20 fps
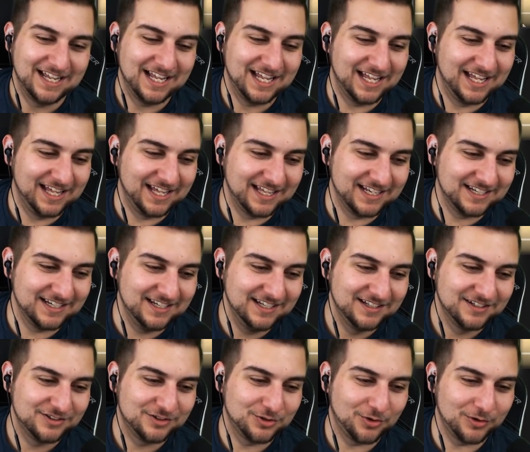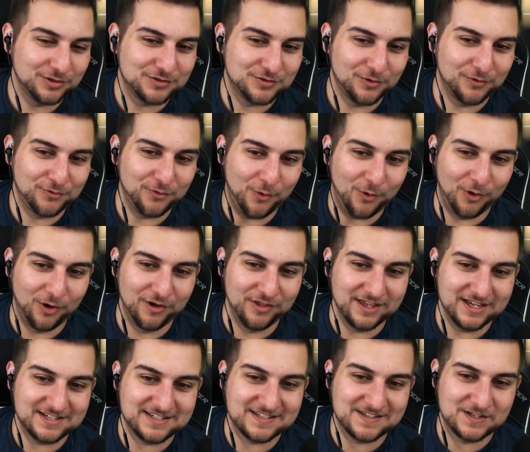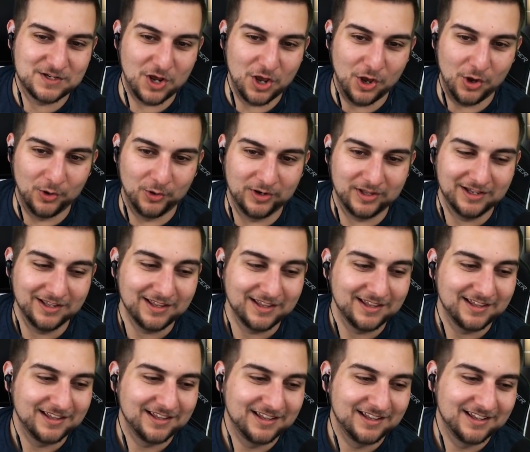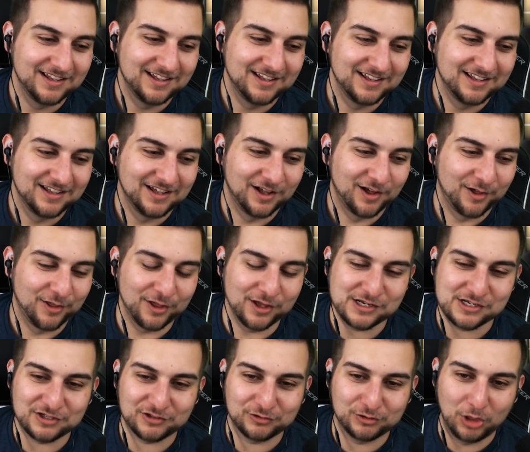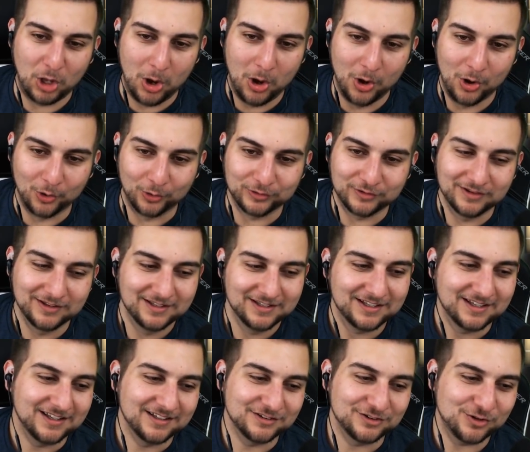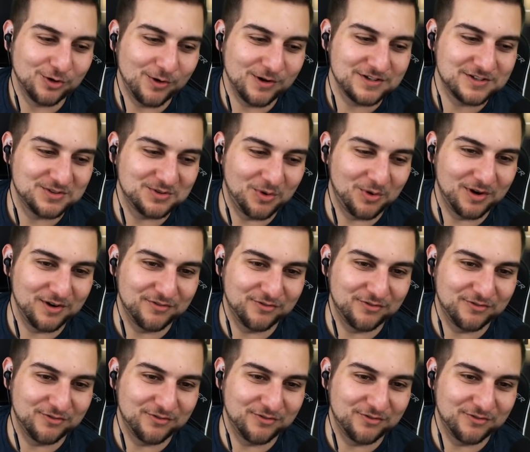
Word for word: in Toy Story 4, or this dude, in Toy Story